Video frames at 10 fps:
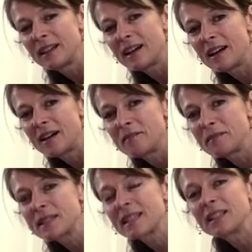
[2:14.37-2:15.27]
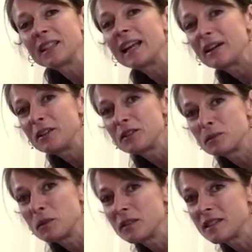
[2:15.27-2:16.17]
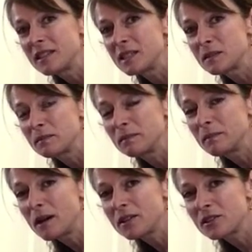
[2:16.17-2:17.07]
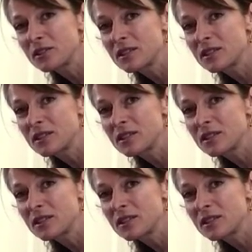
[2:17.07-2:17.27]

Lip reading: it's going to allow you to move into these postures.